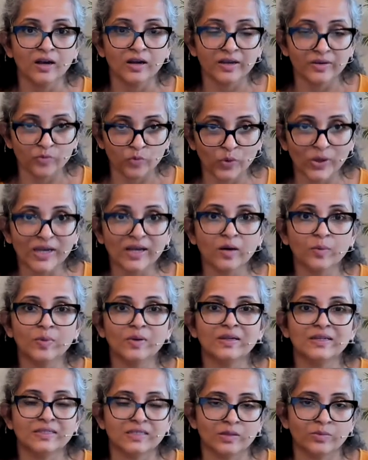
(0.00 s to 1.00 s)
wake up a
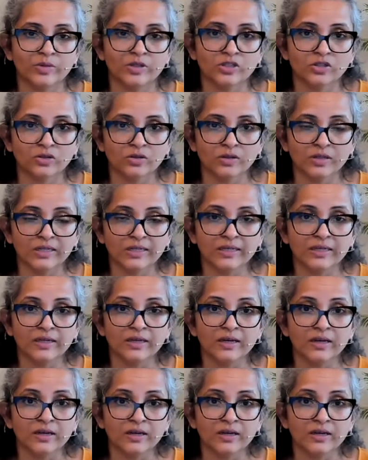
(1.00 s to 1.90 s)
little bit early.